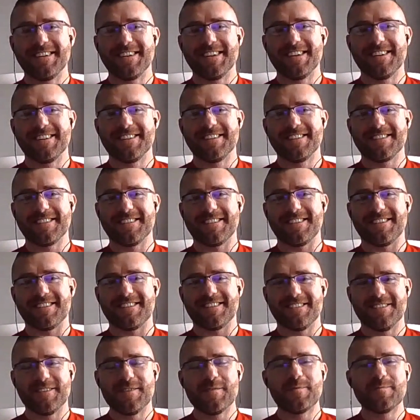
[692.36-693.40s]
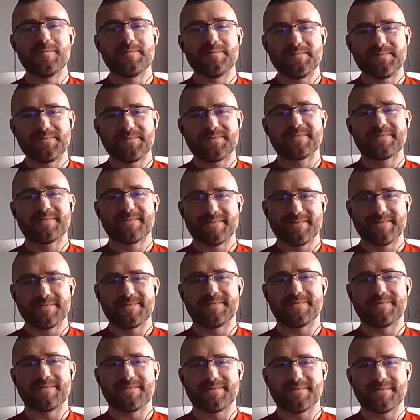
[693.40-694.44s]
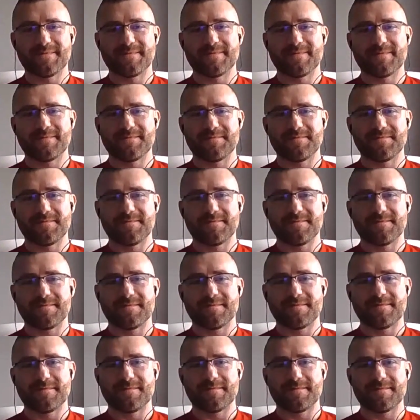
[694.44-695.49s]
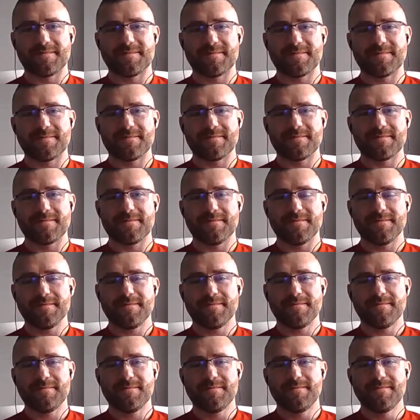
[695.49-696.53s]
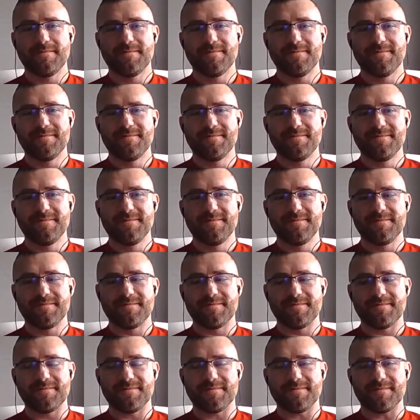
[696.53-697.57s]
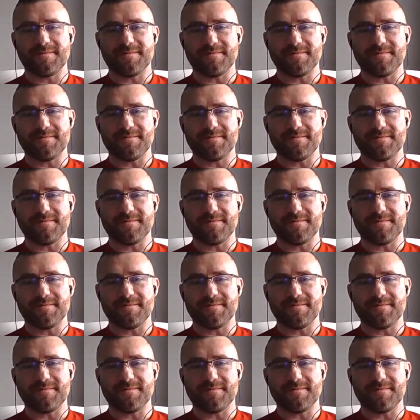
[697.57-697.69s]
No words are spoken by the person on screen.